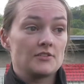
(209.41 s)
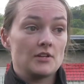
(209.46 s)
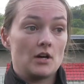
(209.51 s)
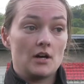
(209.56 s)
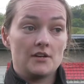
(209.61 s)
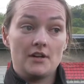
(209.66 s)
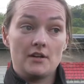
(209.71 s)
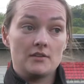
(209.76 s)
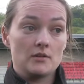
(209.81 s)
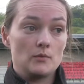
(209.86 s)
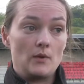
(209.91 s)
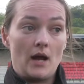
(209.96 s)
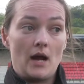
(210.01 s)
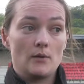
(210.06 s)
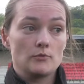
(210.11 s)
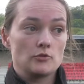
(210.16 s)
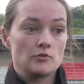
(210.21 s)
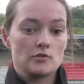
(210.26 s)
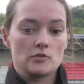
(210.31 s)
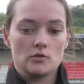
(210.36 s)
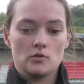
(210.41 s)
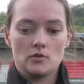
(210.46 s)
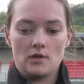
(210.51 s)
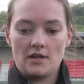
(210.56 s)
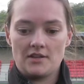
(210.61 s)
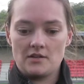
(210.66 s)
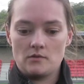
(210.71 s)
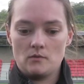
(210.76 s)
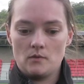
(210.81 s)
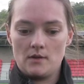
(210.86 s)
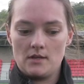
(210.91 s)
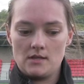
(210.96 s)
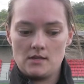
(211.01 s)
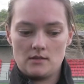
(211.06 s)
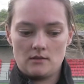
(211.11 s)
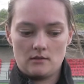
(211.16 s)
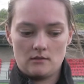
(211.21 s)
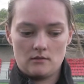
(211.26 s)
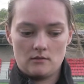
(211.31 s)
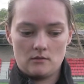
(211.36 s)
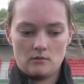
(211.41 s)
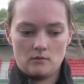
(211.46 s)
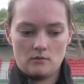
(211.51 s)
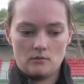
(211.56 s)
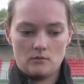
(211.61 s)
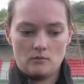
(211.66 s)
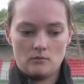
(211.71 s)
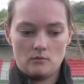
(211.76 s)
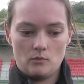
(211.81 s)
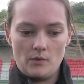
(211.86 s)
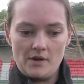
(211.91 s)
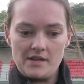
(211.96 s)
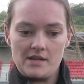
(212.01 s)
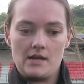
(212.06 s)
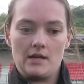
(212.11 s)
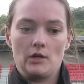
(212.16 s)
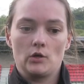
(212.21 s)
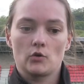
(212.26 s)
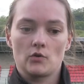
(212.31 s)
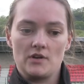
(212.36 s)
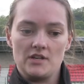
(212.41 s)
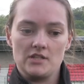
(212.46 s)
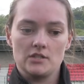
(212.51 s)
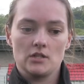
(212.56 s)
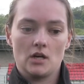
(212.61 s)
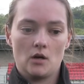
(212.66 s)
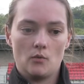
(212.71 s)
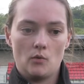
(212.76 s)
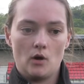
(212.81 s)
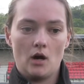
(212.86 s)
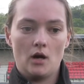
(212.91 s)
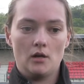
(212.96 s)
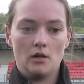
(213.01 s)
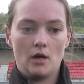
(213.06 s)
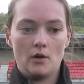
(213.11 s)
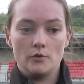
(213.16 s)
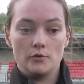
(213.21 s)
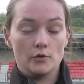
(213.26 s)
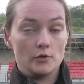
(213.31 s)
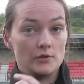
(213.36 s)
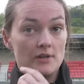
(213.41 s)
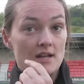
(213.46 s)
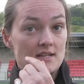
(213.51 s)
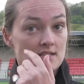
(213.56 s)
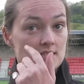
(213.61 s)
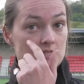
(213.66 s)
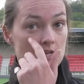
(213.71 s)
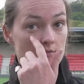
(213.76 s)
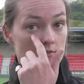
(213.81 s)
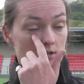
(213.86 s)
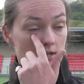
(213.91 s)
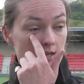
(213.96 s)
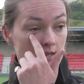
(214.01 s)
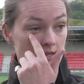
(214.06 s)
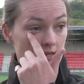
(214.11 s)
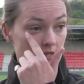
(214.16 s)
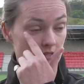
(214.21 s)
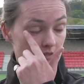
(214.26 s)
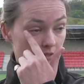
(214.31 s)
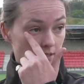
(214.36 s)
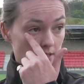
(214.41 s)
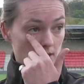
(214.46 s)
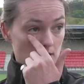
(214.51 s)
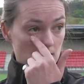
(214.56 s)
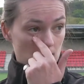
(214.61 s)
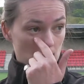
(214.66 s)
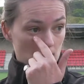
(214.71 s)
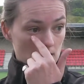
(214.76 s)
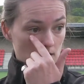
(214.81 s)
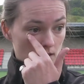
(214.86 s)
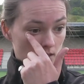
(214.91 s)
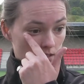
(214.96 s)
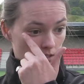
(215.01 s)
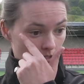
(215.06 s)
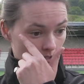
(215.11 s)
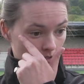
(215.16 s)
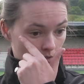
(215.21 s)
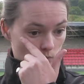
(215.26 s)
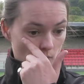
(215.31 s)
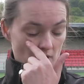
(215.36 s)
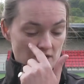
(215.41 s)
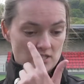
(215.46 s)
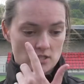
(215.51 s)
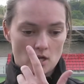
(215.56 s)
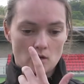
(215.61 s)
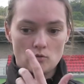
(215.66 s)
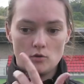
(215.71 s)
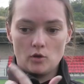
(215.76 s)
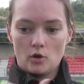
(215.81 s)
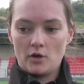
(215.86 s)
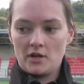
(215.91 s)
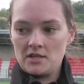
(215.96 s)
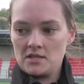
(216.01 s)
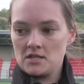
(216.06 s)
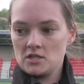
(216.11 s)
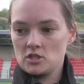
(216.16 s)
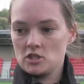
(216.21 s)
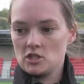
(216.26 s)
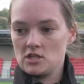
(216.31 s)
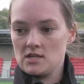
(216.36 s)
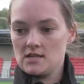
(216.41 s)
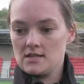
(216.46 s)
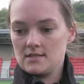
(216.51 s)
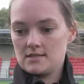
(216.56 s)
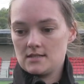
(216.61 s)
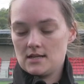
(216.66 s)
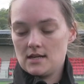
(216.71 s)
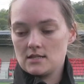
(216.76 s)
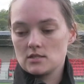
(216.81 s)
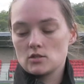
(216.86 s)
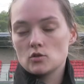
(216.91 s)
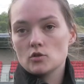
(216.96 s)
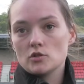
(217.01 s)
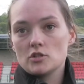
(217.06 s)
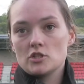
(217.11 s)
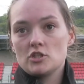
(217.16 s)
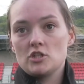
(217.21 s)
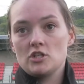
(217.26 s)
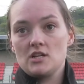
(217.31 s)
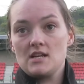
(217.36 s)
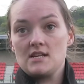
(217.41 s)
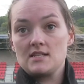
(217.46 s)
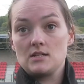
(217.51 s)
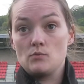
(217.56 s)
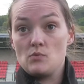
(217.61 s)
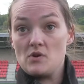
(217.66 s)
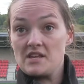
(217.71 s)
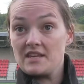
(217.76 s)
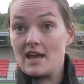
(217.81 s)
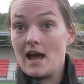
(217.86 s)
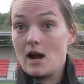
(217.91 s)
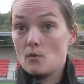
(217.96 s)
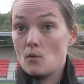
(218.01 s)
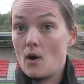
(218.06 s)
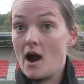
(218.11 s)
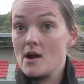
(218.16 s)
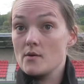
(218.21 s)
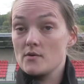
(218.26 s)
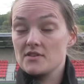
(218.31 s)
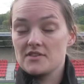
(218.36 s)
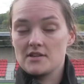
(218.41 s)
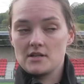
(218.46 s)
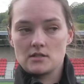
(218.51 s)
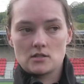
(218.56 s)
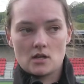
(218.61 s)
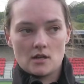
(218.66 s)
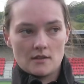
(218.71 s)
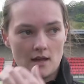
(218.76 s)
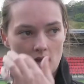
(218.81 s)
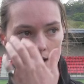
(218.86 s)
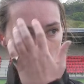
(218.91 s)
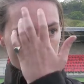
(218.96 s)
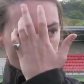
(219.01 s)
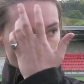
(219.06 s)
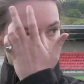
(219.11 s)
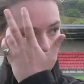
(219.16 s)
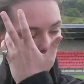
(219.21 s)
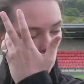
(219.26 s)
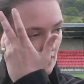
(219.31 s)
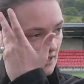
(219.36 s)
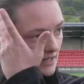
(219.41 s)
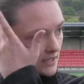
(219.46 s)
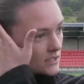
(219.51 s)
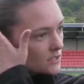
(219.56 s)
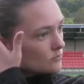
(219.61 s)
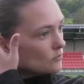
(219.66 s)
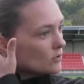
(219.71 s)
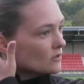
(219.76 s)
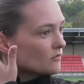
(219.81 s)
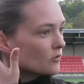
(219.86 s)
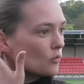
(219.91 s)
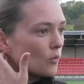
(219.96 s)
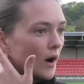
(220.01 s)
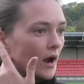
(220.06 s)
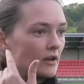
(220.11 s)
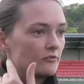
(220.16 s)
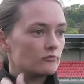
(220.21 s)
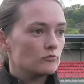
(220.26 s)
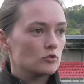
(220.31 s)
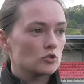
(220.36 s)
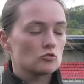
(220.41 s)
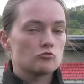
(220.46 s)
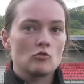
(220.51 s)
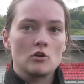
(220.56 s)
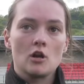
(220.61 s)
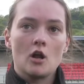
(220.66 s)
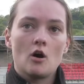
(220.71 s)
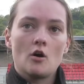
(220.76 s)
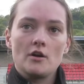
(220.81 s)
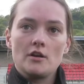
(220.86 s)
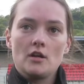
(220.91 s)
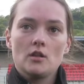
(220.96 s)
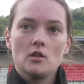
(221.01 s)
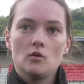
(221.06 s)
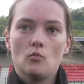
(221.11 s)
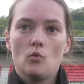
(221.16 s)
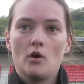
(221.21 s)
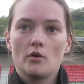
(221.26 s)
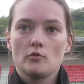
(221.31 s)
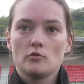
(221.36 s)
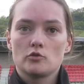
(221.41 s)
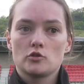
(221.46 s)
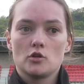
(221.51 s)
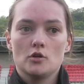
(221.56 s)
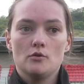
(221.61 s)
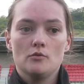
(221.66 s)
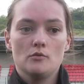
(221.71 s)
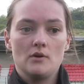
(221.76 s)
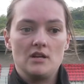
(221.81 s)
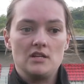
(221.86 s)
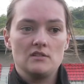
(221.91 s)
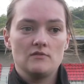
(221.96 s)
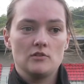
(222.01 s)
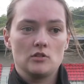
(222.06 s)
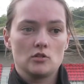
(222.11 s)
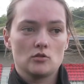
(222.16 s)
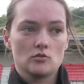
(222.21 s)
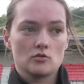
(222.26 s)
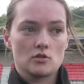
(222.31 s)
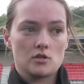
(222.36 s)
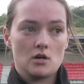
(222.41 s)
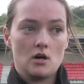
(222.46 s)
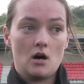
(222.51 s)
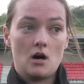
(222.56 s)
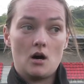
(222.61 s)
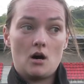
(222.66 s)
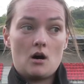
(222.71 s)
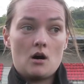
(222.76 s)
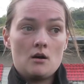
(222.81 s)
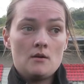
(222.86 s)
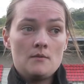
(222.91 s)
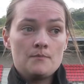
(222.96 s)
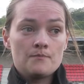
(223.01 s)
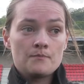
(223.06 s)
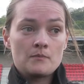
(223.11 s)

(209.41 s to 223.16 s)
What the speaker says: I don't think we helped her at all. I think we increased her workload unnecessarily, and I think we're so lucky that she is as good as she is and we get away with things like that. But we need to move away from just relying on the 1 or 2 individuals that are,